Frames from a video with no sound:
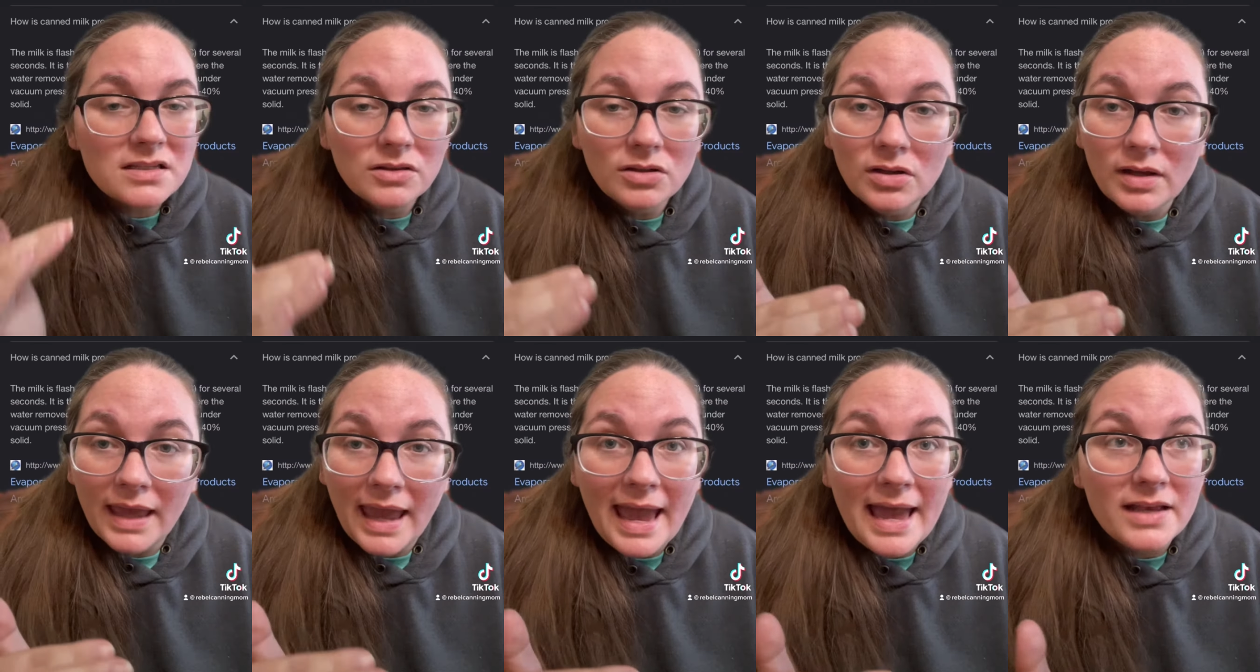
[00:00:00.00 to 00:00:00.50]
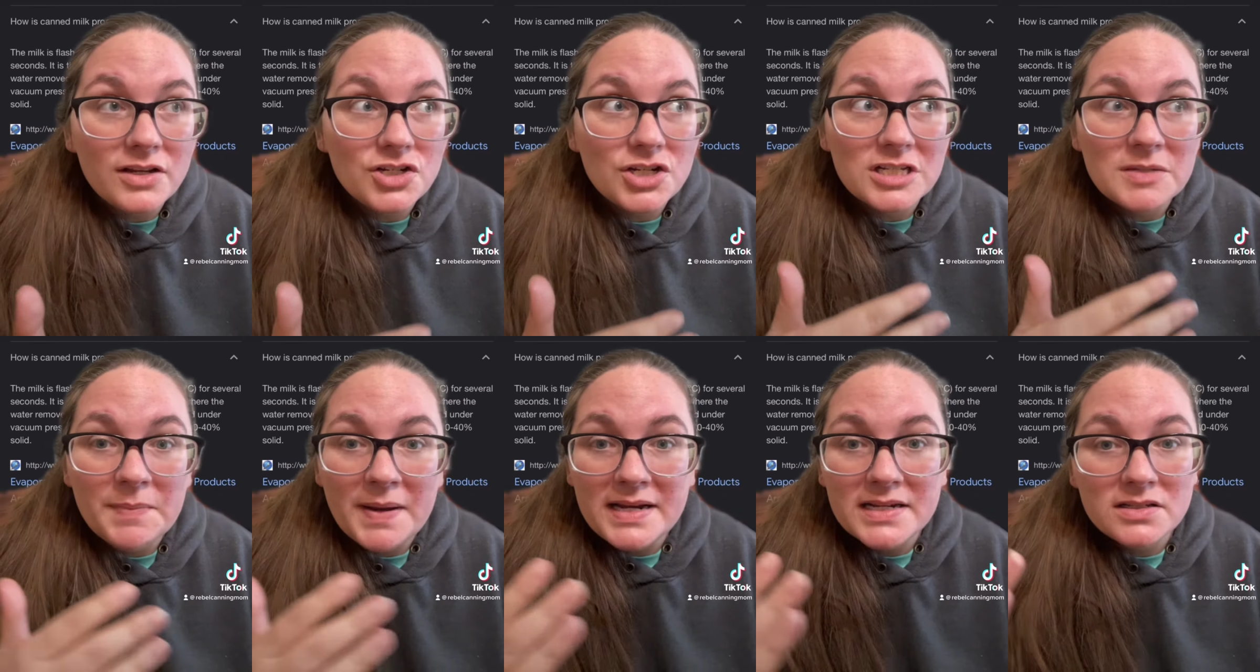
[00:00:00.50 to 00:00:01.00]
look at,
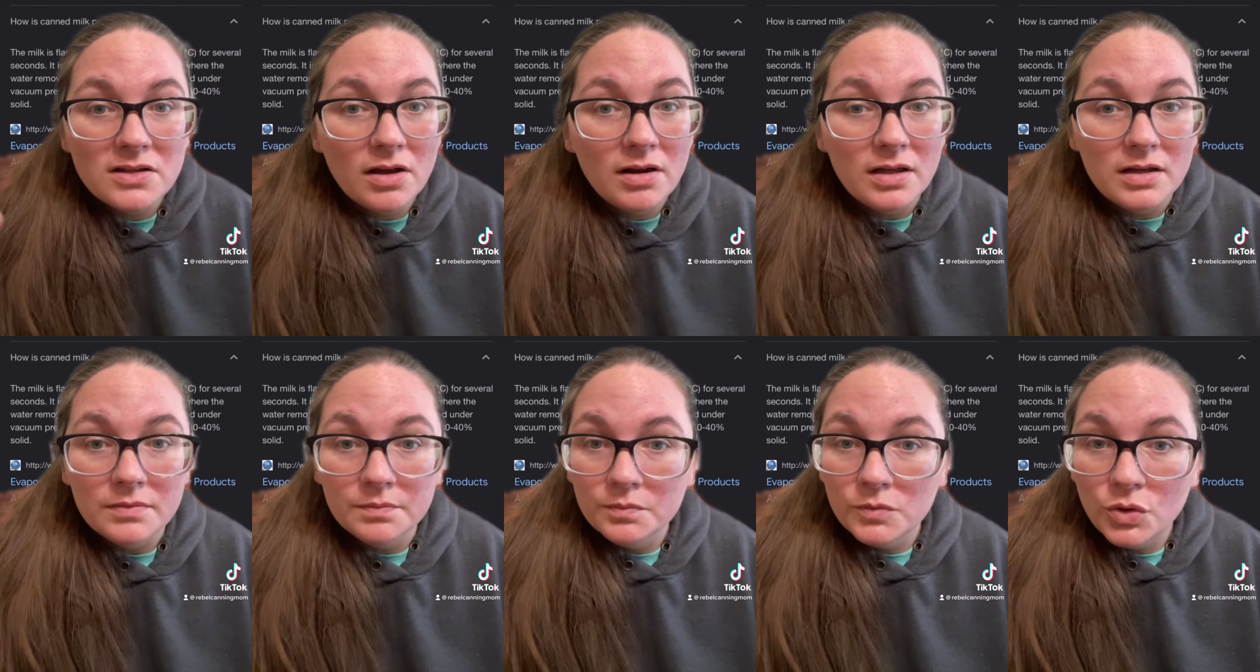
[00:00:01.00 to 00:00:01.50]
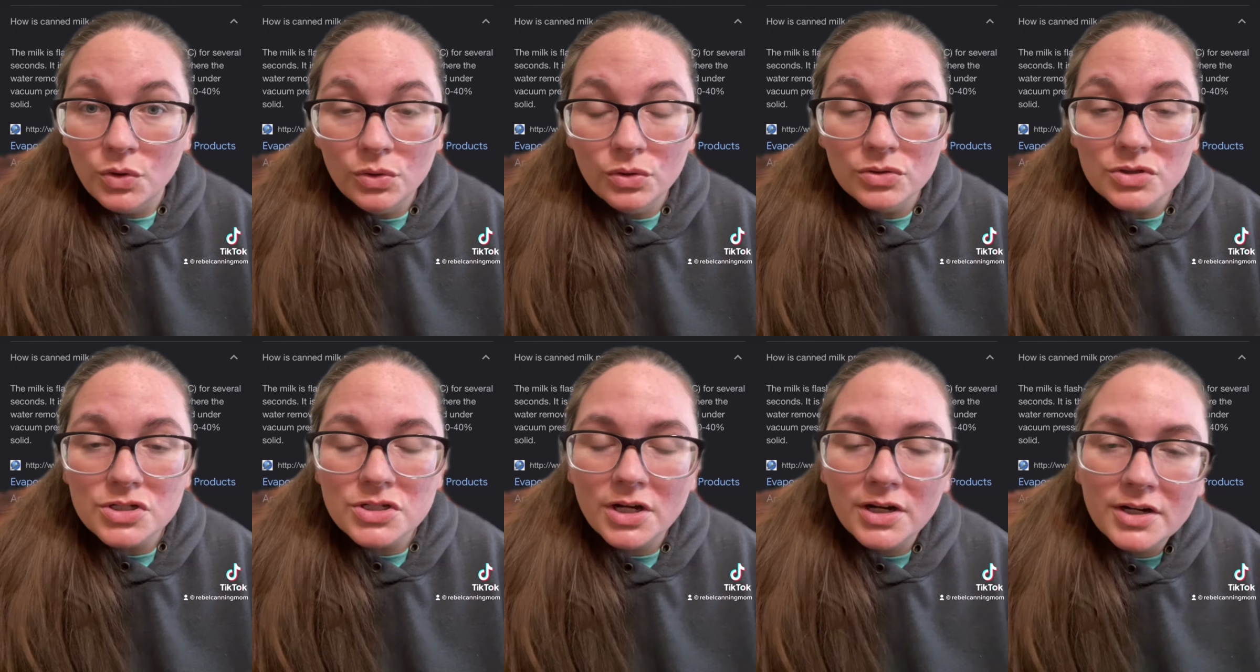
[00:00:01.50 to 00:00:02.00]
just based on a
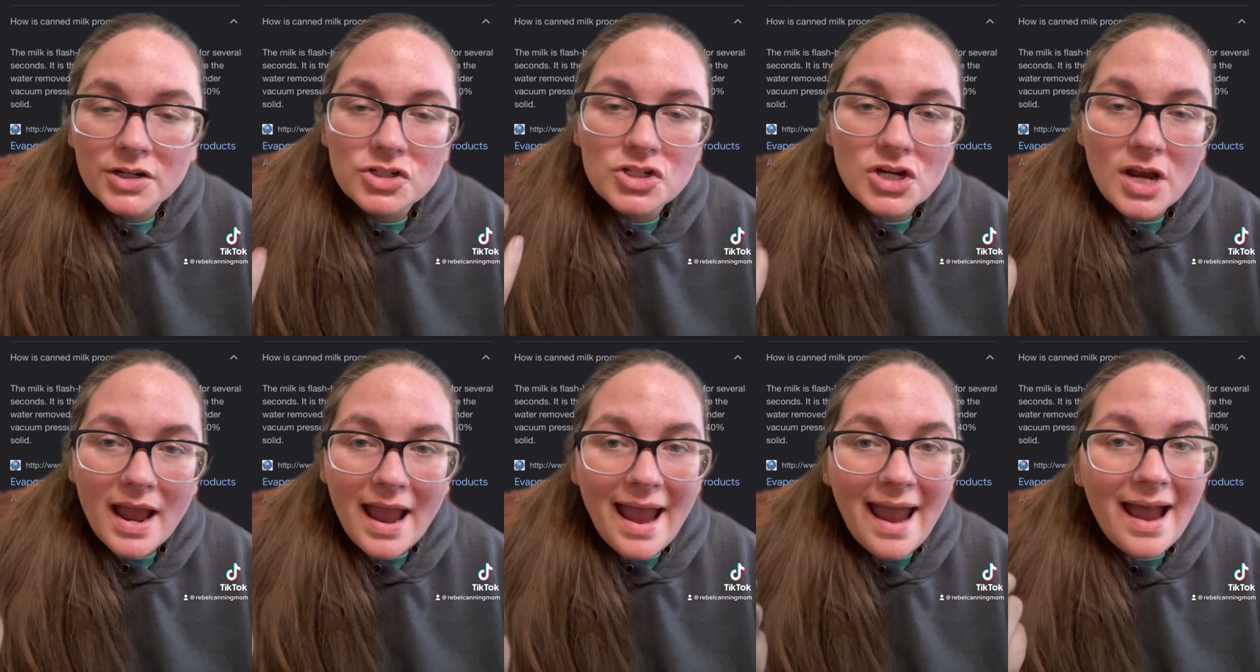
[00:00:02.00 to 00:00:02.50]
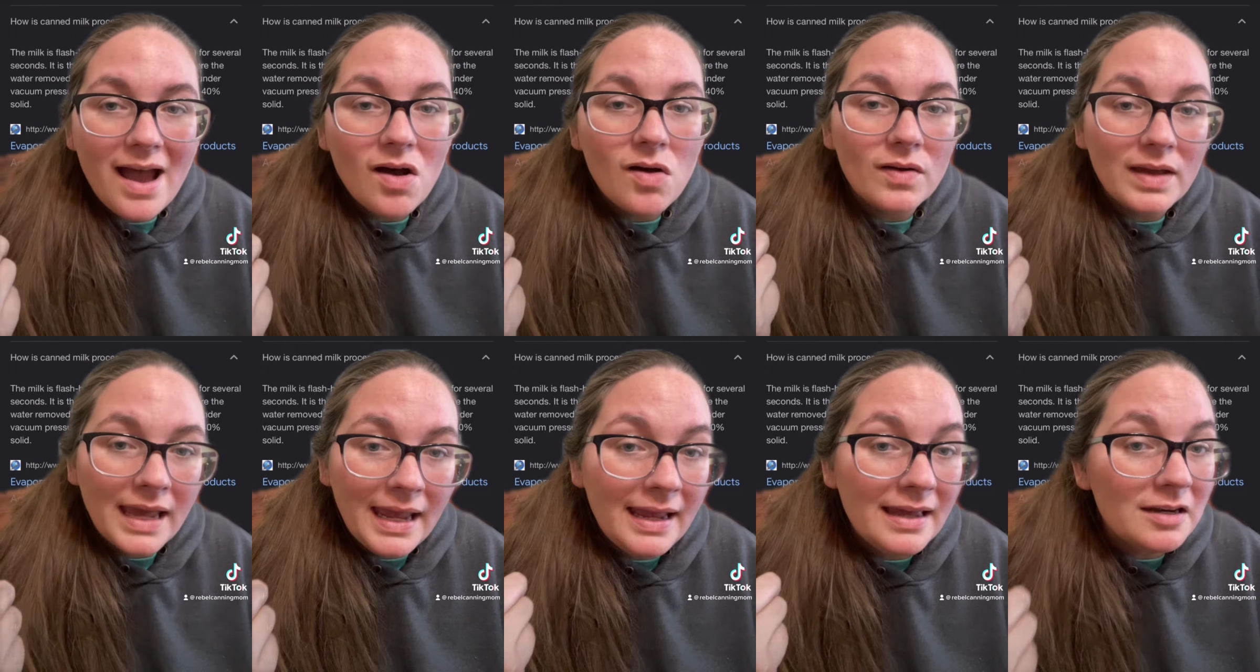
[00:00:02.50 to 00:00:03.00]
Google search,
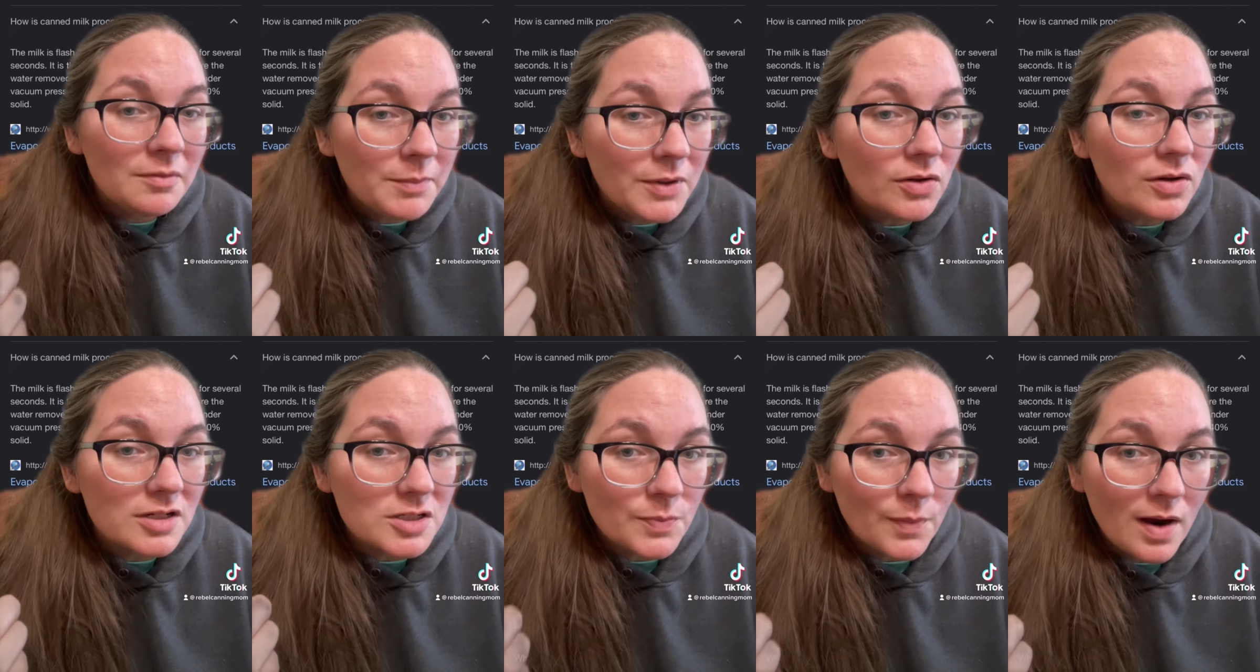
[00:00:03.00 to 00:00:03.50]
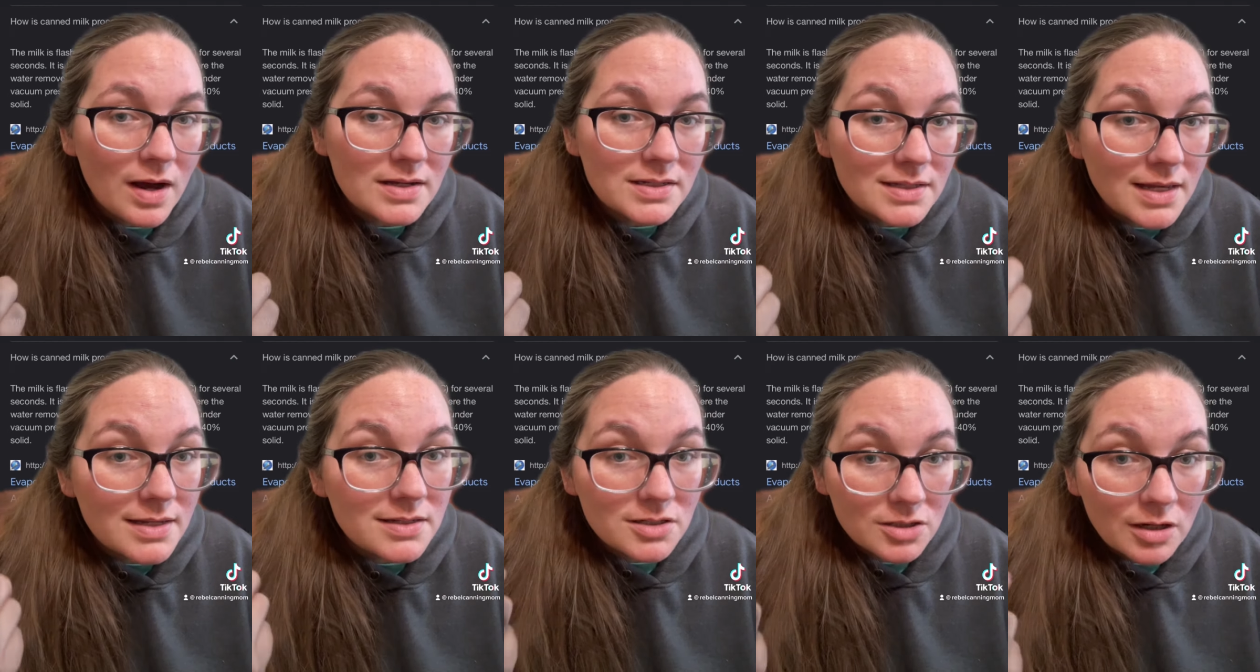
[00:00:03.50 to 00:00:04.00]
how canned milk is
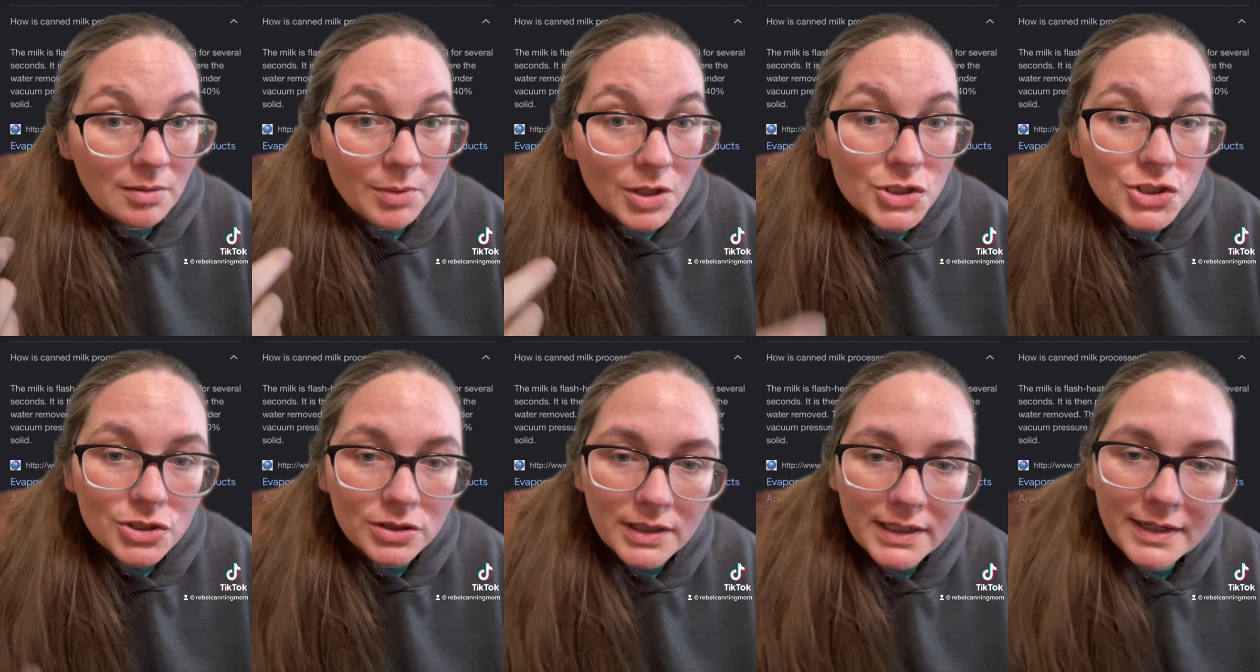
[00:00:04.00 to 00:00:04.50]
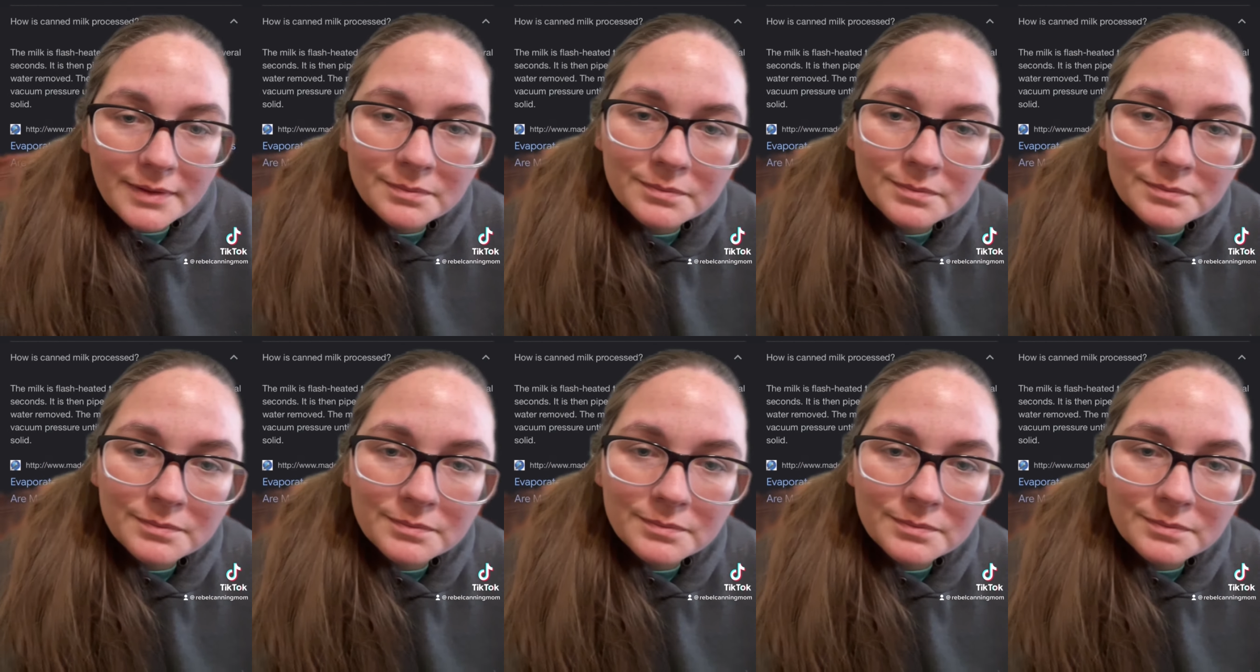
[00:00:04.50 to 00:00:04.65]
processed commercially.